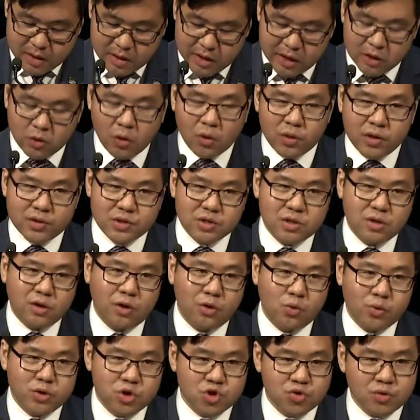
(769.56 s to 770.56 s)
In all this,
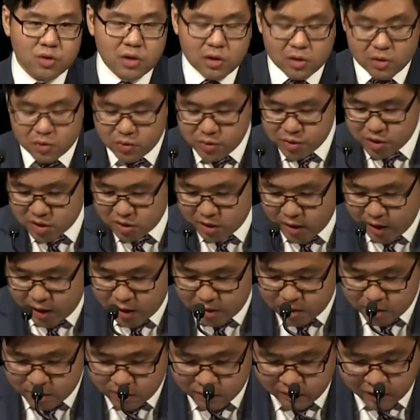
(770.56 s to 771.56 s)
though, we shouldn't lose
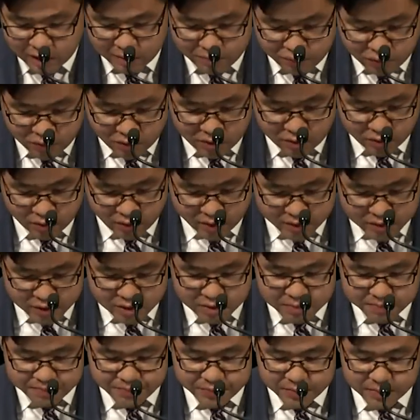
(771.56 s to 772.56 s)
sight of our
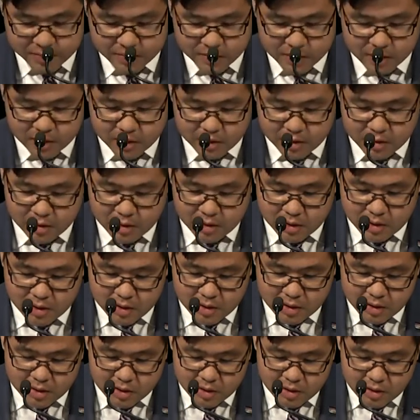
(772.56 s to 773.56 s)
progress.
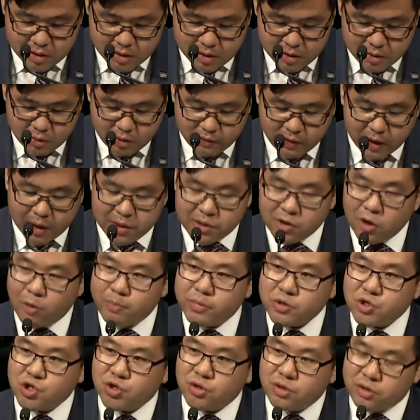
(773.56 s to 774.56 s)
We've had the
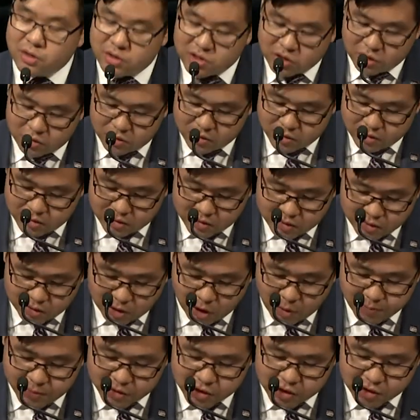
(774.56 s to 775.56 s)
opportunity to,
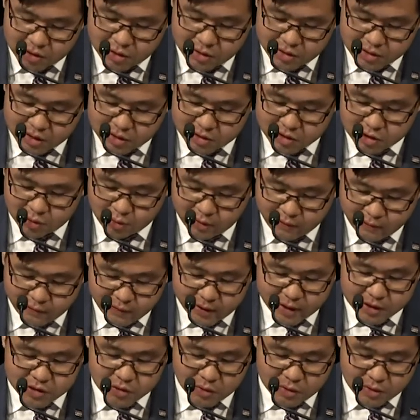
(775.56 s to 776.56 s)
opportunity to
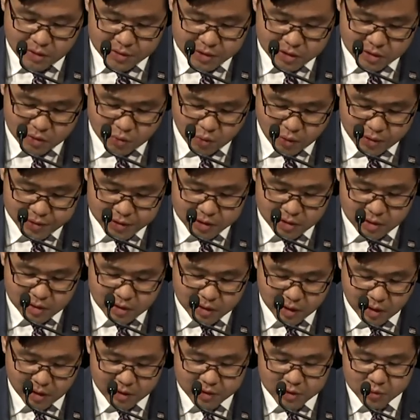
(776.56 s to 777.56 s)
reflect on this in recent
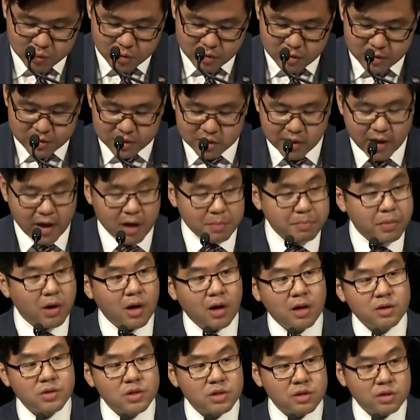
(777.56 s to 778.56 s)
days with the sad
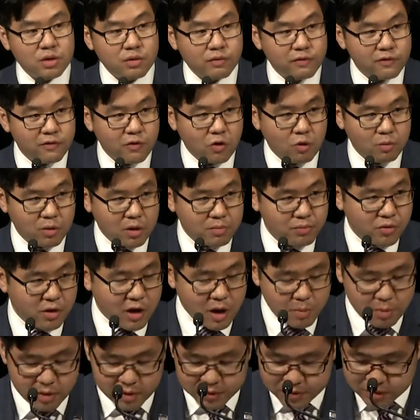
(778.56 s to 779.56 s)
passing of former
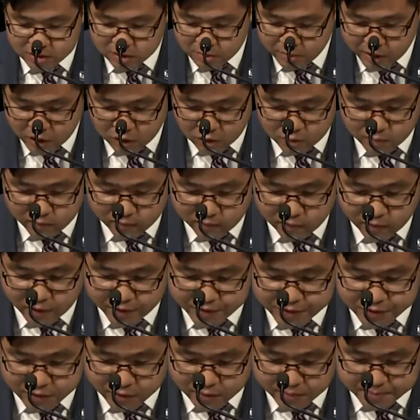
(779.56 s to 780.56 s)
Prime Minister Malcolm
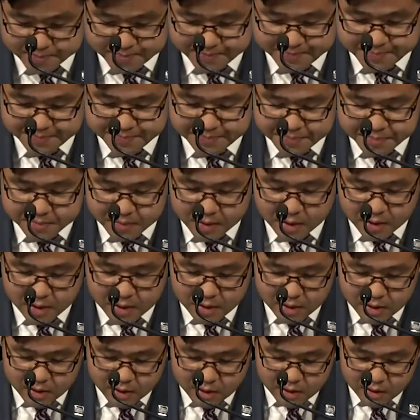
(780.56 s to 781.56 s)
Fraser.
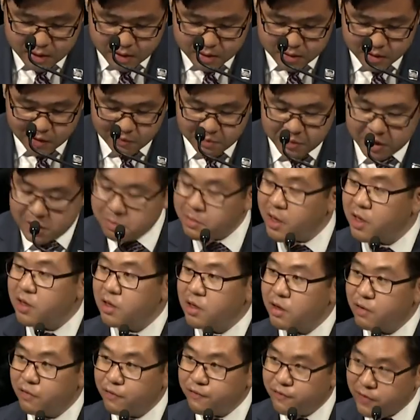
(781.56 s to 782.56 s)
There have been
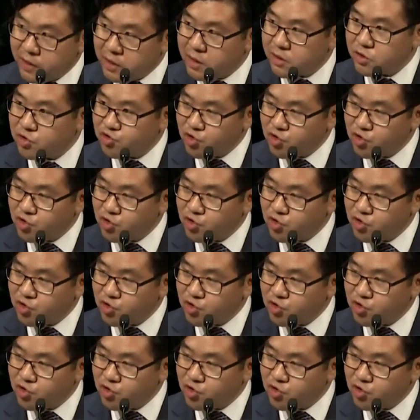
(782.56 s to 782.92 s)
many fitting